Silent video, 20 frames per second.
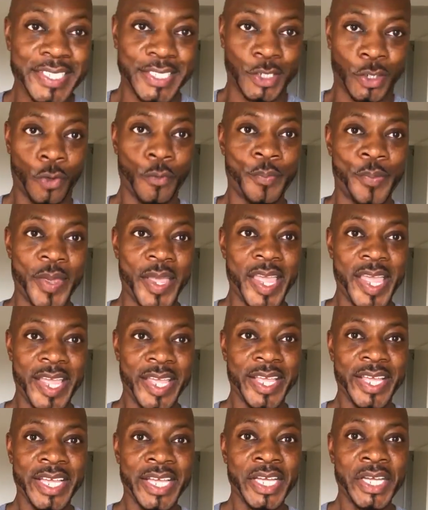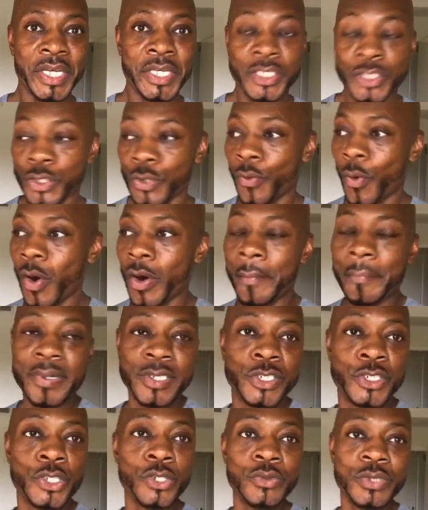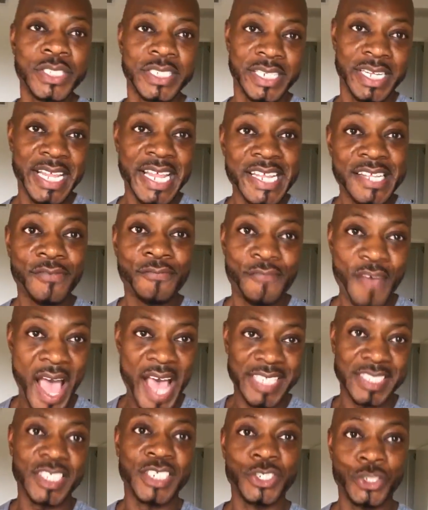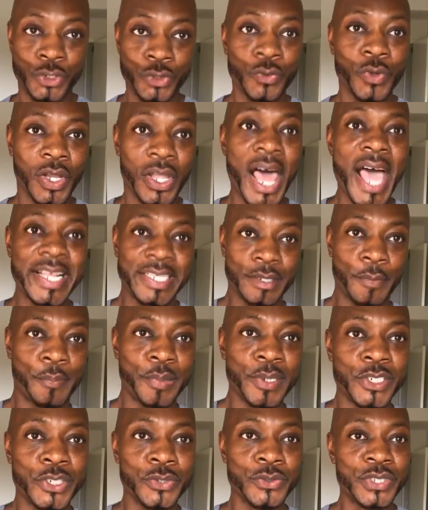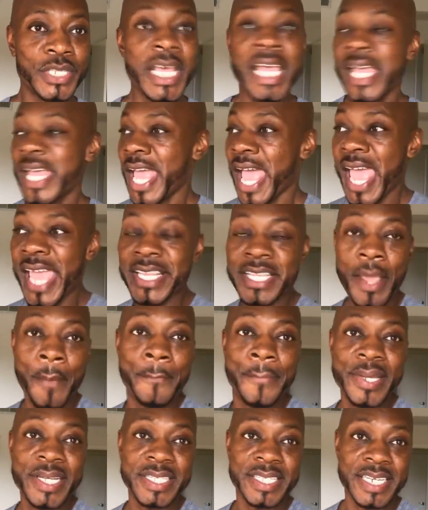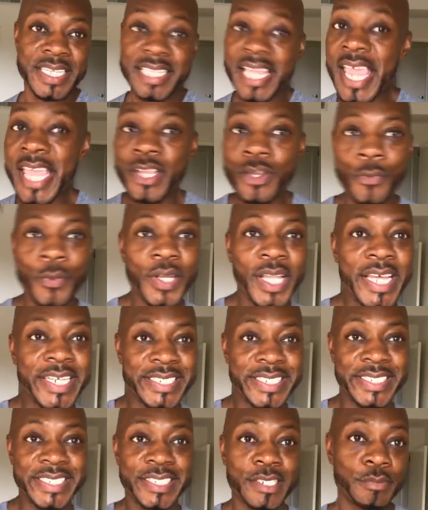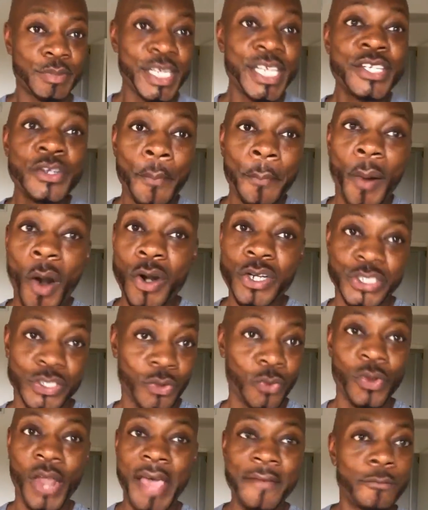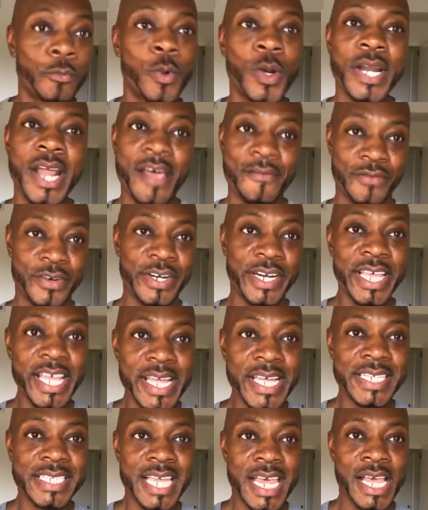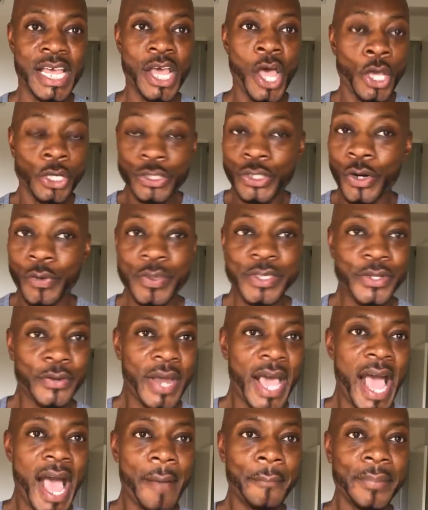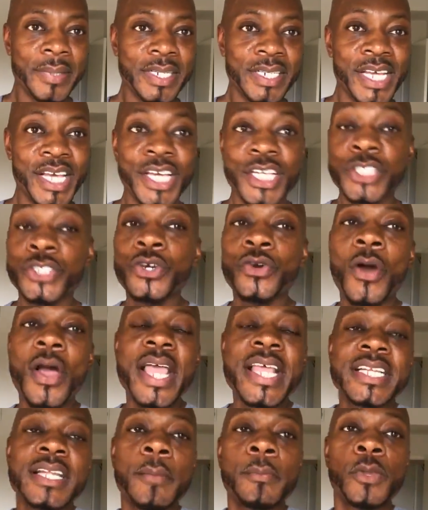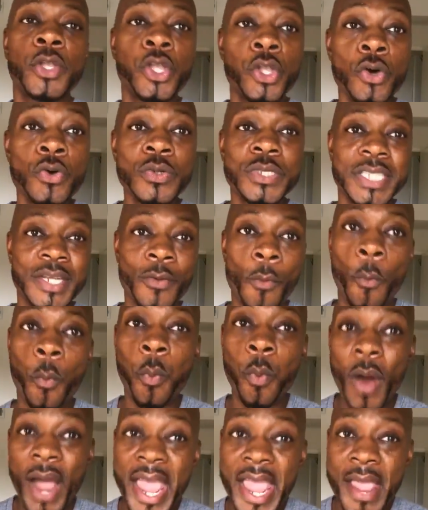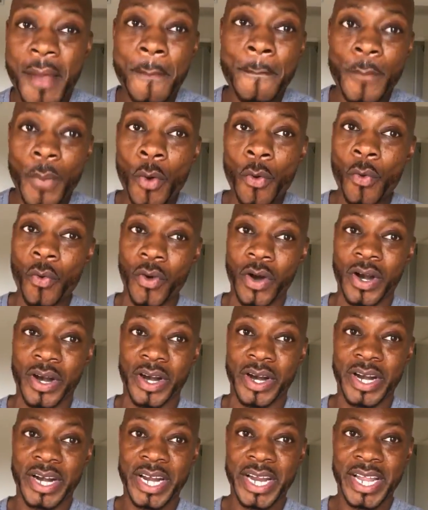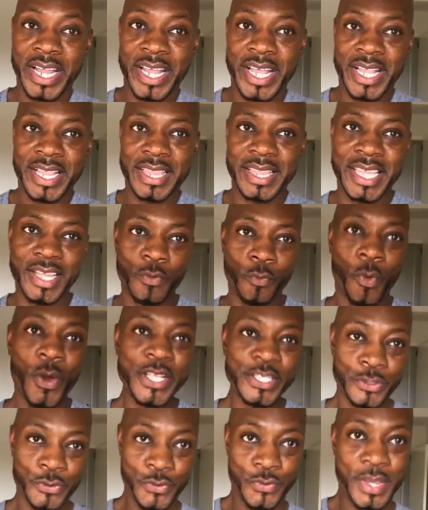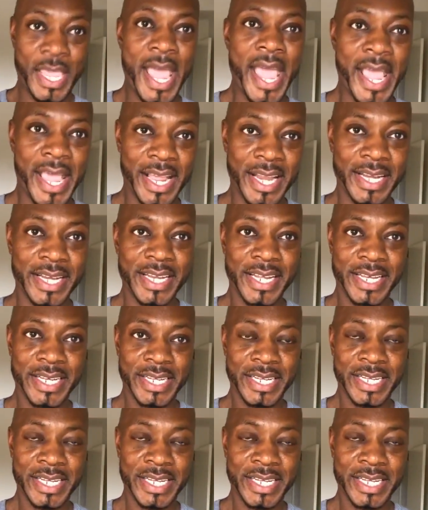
is too big. You aren't producing as fast as you would like to produce in your business, in your relationships, in your personal life, whatever it is. You know what's going to happen? You're going to end up losing way more than what you gained